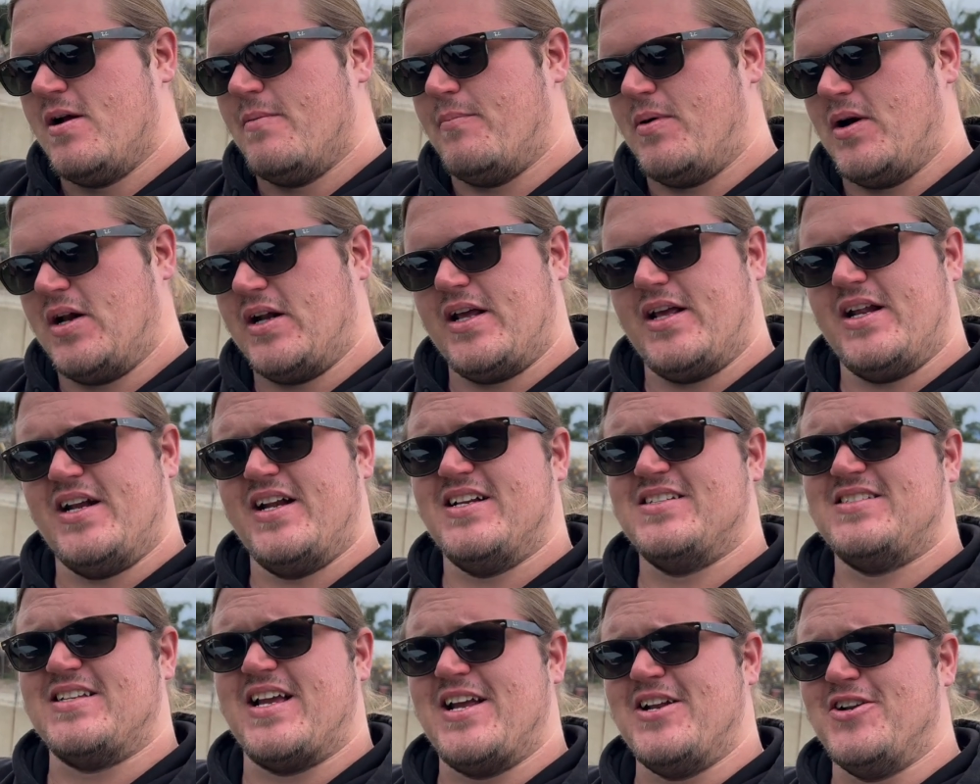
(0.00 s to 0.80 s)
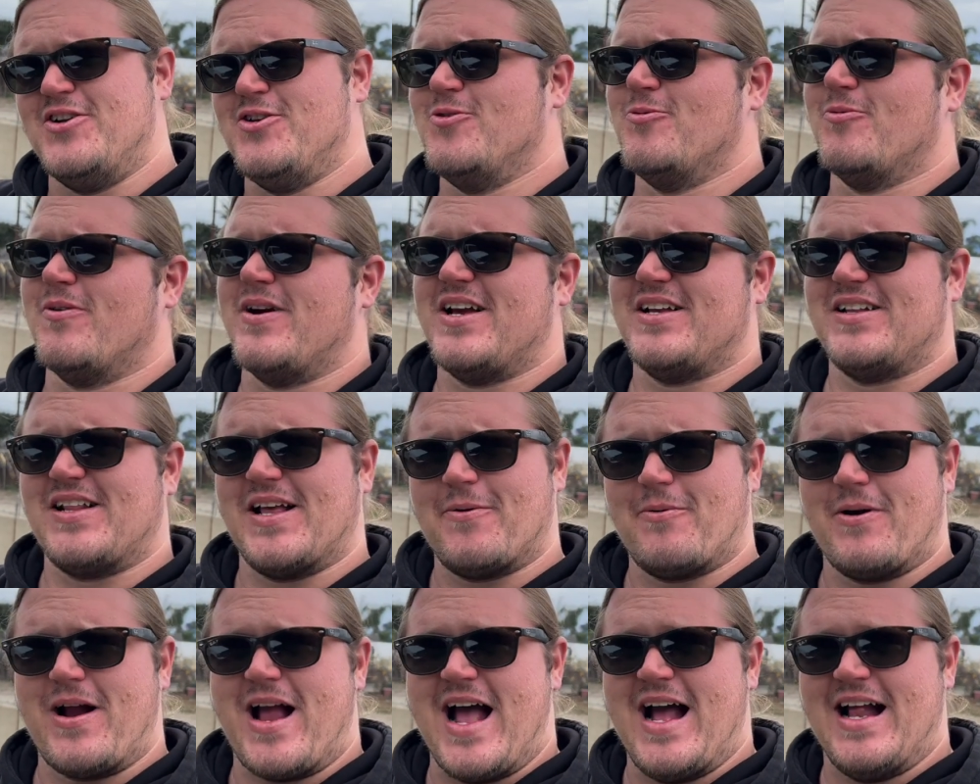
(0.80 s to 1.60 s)
But it is a new rig
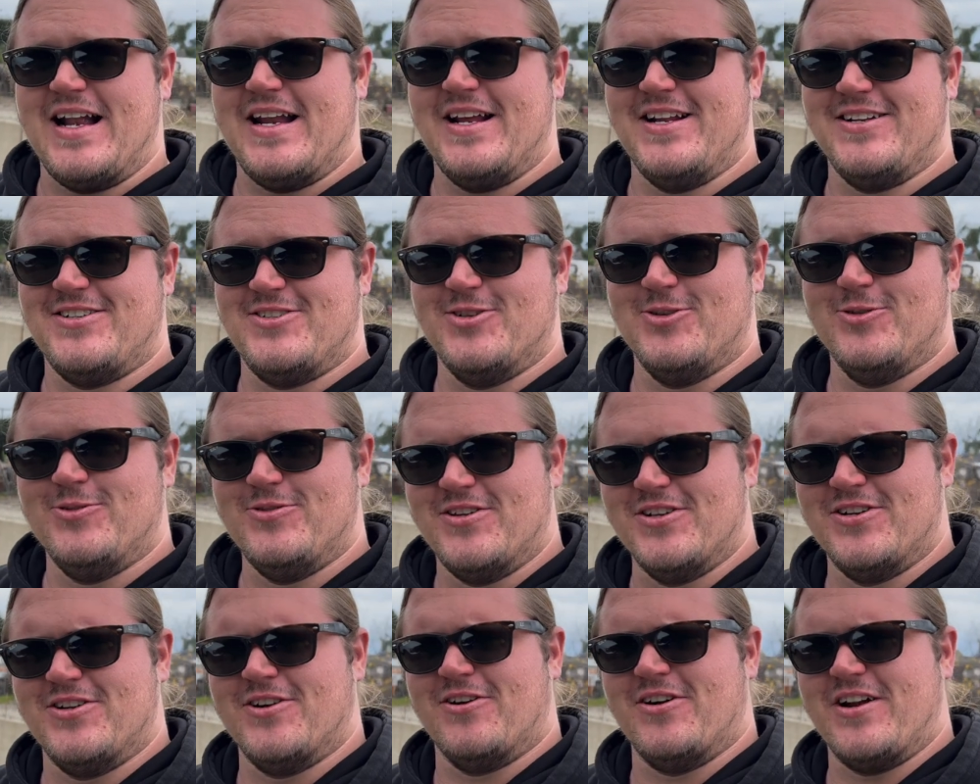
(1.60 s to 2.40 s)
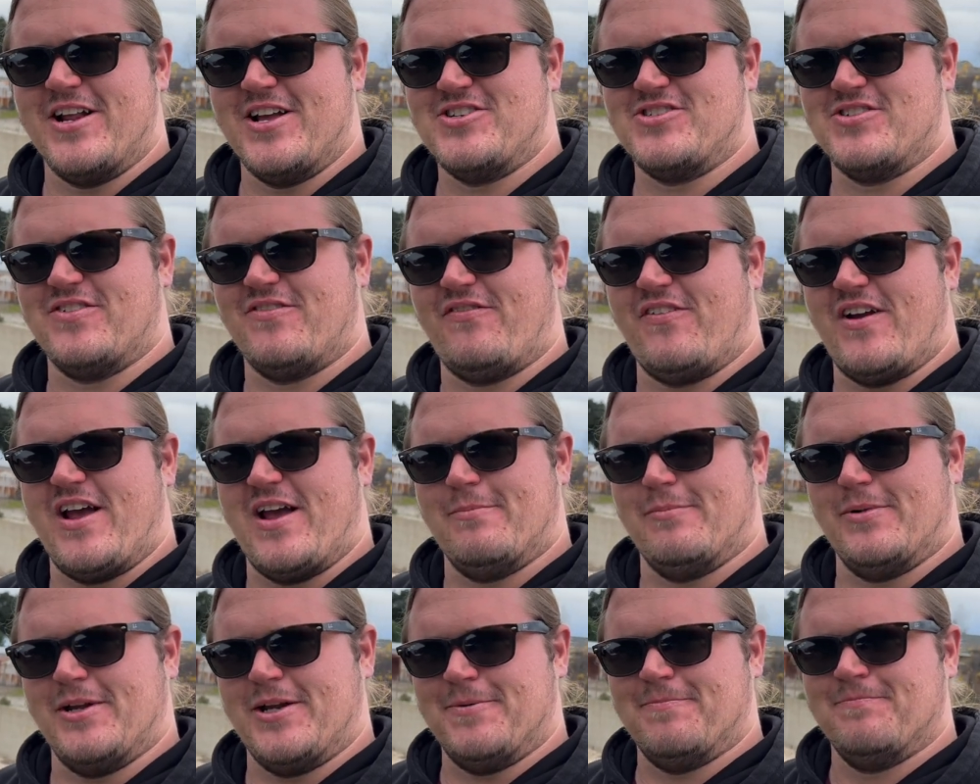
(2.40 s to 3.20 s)
that we're adding to the Dirt Nation
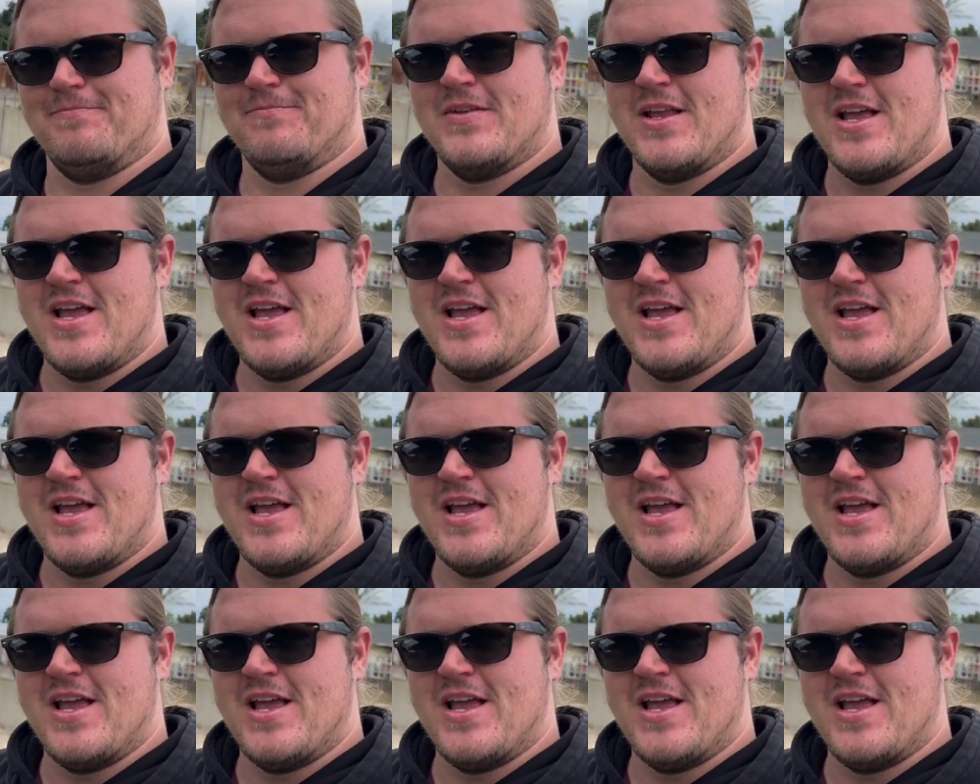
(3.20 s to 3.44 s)
family.